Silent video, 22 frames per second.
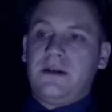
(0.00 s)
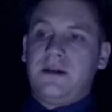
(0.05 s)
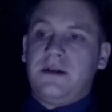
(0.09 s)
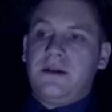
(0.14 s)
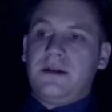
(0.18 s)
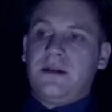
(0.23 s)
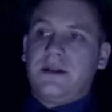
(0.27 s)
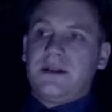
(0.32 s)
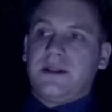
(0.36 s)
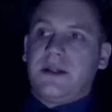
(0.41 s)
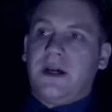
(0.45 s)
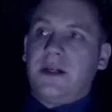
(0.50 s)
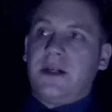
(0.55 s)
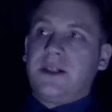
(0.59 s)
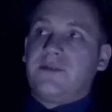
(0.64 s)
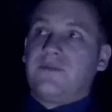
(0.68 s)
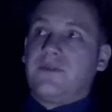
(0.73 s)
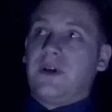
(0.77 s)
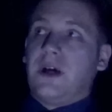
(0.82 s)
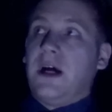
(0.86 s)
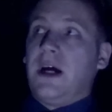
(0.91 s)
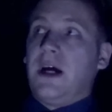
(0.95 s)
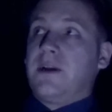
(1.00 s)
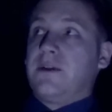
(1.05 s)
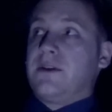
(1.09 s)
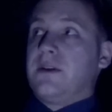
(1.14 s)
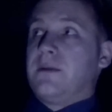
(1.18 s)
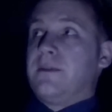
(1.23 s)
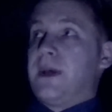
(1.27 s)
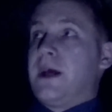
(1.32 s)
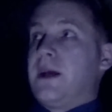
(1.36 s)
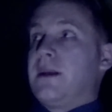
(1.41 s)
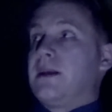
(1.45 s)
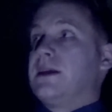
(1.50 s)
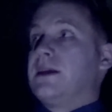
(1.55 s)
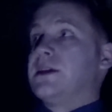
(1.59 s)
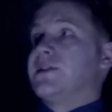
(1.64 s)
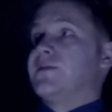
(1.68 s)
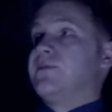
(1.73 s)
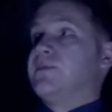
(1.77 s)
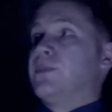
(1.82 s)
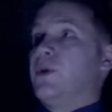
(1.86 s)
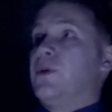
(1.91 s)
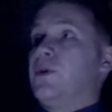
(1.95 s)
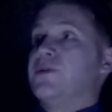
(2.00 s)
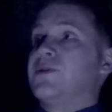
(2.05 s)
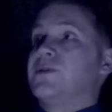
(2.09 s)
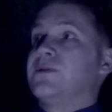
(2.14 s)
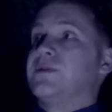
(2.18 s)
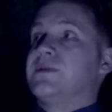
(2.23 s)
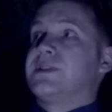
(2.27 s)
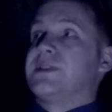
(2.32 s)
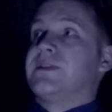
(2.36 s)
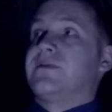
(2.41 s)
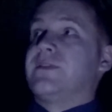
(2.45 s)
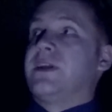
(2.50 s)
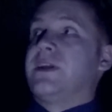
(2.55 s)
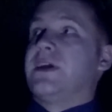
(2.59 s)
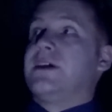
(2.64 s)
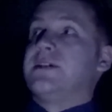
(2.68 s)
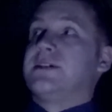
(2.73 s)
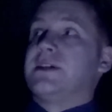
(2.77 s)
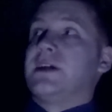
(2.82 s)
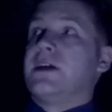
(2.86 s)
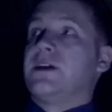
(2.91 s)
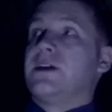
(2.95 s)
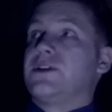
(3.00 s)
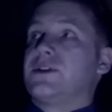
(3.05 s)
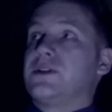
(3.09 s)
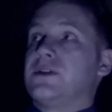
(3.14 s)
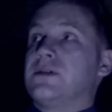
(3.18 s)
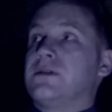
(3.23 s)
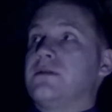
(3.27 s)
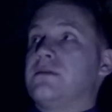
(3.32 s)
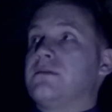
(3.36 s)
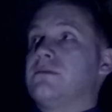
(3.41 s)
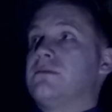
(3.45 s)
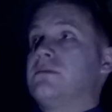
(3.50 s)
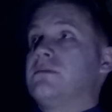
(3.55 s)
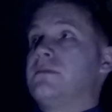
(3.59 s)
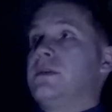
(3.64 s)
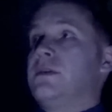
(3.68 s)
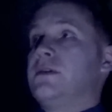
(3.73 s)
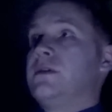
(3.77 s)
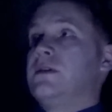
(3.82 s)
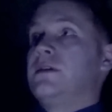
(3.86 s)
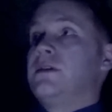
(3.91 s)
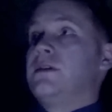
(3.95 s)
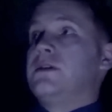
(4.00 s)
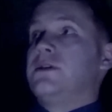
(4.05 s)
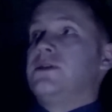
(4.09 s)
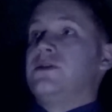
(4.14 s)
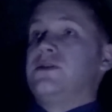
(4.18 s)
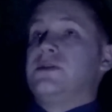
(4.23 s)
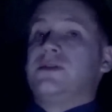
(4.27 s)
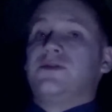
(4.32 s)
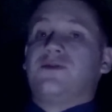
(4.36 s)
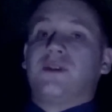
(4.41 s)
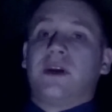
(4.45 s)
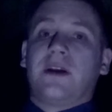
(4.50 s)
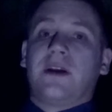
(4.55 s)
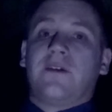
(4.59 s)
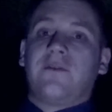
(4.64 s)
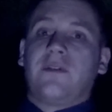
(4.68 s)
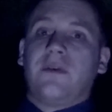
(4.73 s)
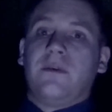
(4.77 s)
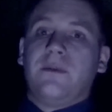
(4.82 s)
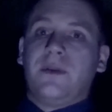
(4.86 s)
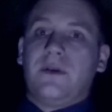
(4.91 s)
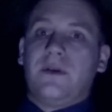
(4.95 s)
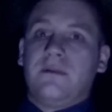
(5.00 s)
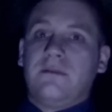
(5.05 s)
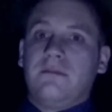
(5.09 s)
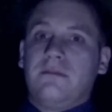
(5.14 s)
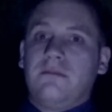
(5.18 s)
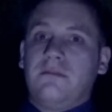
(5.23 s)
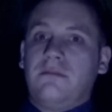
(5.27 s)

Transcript: designed to ride on the bellies of mortal civilization, drink from them,